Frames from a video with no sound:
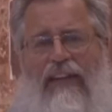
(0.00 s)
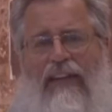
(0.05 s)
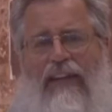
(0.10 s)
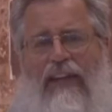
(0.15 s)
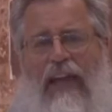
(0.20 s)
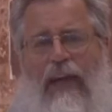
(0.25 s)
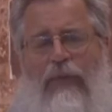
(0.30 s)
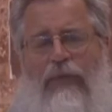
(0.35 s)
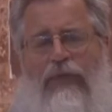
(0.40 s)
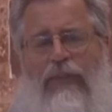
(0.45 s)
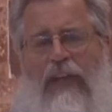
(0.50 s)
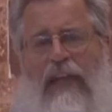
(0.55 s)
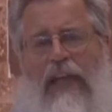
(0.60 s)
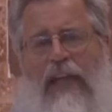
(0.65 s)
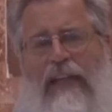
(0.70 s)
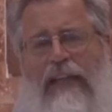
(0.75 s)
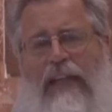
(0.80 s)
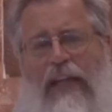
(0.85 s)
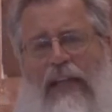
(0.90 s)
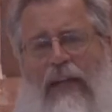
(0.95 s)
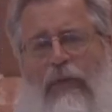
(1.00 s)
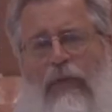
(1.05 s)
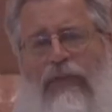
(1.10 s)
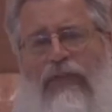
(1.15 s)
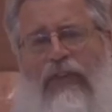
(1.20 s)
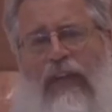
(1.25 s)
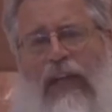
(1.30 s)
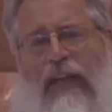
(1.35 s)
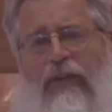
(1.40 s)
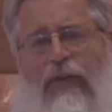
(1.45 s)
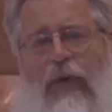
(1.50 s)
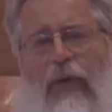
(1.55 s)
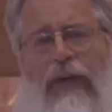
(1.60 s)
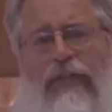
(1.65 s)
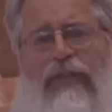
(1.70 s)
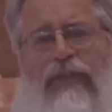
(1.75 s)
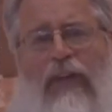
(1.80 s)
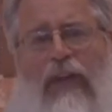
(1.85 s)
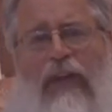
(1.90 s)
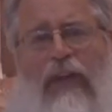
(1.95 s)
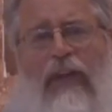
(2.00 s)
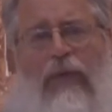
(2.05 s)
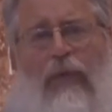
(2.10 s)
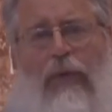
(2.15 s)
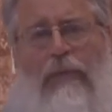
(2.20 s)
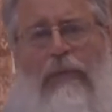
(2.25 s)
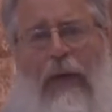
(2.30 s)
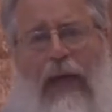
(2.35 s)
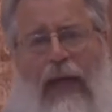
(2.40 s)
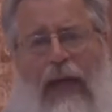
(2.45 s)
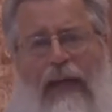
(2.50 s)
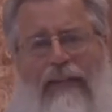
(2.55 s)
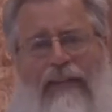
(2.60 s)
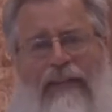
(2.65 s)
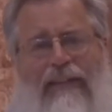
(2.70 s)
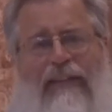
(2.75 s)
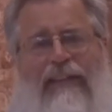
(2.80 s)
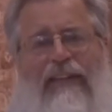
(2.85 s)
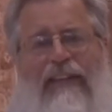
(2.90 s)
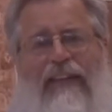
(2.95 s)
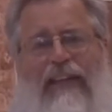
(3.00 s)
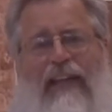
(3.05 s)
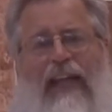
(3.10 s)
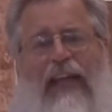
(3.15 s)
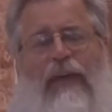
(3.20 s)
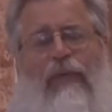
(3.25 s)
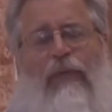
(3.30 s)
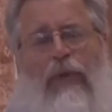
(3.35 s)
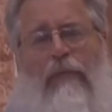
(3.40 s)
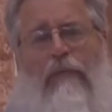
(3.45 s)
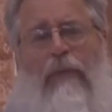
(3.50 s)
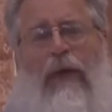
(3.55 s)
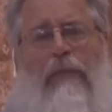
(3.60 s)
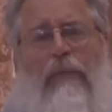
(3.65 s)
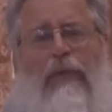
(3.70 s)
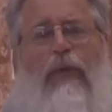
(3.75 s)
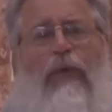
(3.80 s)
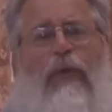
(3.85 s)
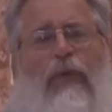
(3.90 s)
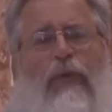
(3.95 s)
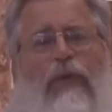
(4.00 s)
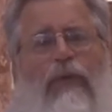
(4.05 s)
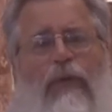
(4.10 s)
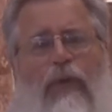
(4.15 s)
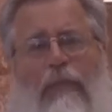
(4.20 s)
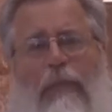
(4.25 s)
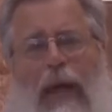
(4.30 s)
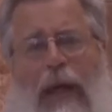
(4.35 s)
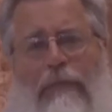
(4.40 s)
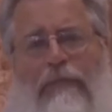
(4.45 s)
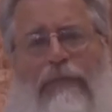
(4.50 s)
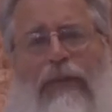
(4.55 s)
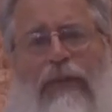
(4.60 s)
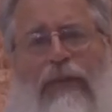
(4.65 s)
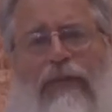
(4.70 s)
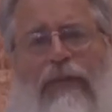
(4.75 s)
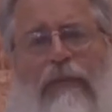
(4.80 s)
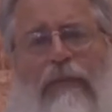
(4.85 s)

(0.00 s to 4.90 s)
I was thinking that he would say to us, repent and remember your baptism.